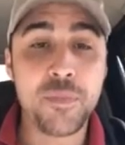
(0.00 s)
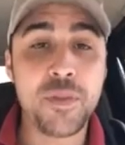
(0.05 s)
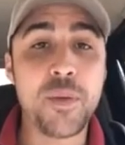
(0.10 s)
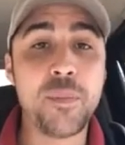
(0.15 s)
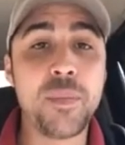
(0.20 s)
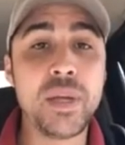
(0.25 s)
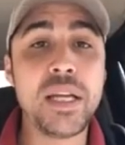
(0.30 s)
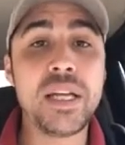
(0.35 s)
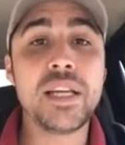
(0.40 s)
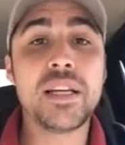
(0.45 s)
The
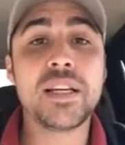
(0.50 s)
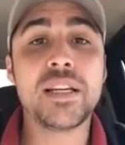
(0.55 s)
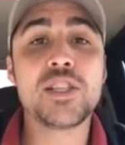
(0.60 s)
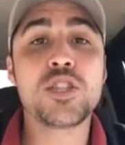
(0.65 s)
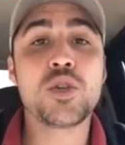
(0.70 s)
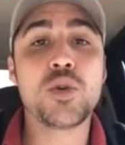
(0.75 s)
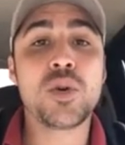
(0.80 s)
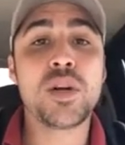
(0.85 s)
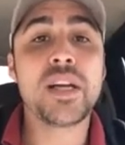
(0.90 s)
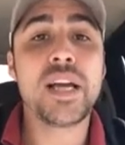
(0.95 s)
media
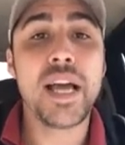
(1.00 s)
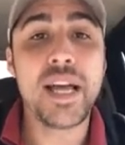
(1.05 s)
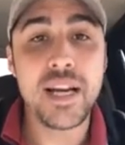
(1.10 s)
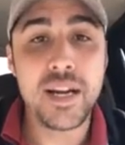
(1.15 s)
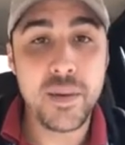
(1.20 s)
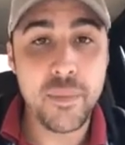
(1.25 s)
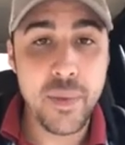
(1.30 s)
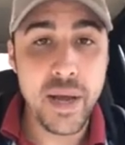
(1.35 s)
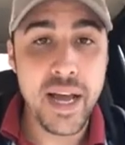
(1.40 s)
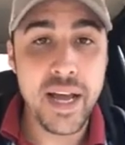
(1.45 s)
has
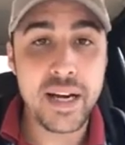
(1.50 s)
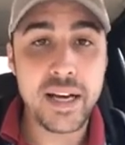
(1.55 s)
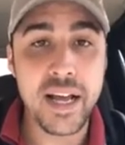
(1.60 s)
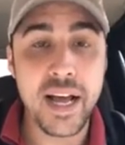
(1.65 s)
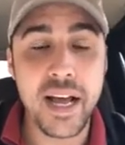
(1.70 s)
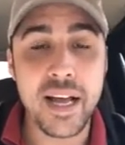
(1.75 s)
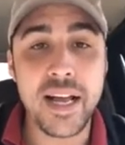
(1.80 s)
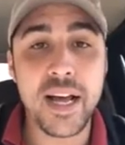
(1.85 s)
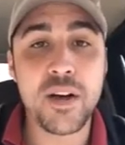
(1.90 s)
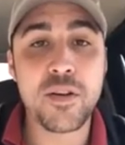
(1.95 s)
created a bad
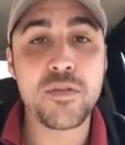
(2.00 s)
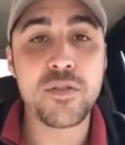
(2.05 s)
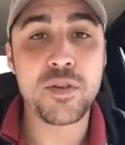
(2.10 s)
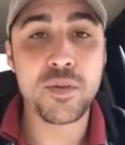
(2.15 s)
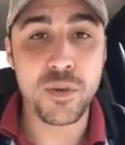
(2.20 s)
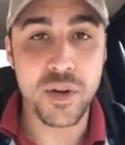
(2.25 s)
guy out of the